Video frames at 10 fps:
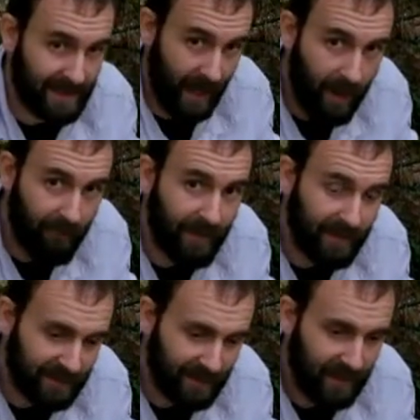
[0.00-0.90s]
out of
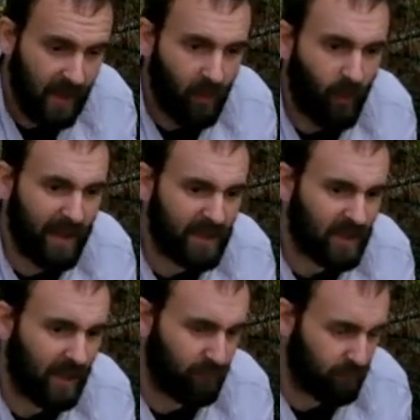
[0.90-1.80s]
this which
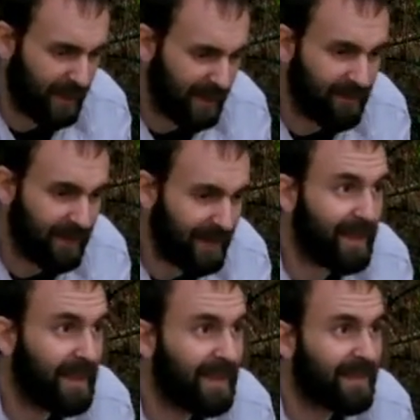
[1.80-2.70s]
really
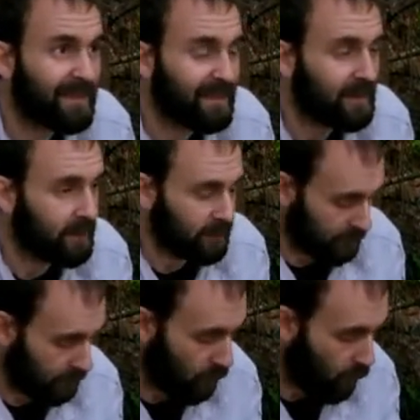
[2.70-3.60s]

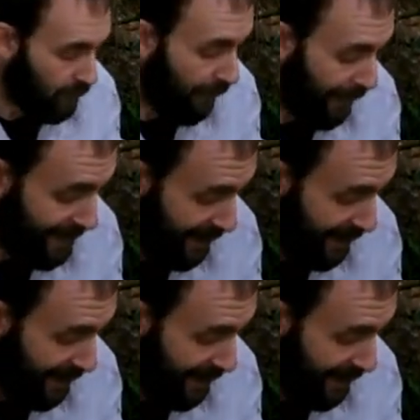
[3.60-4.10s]
would have made it a